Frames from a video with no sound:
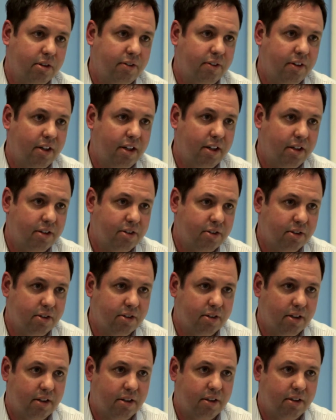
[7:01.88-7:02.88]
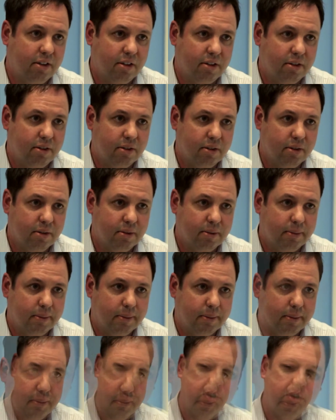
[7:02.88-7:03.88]
of financial side of things.
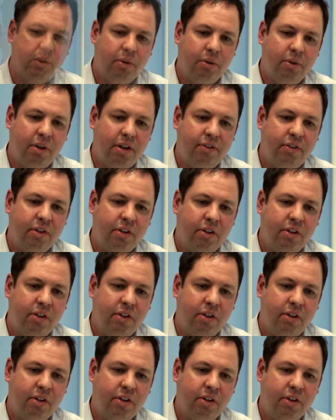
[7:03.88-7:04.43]
If